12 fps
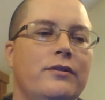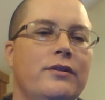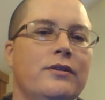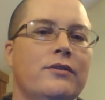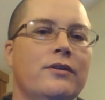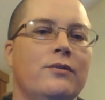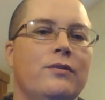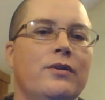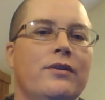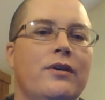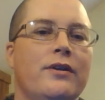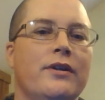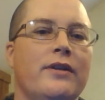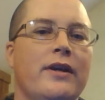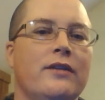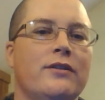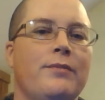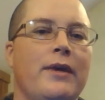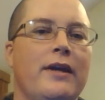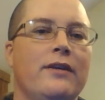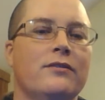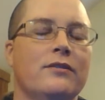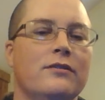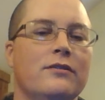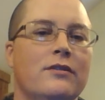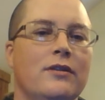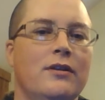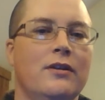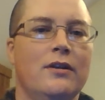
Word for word: dealing with on a daily basis.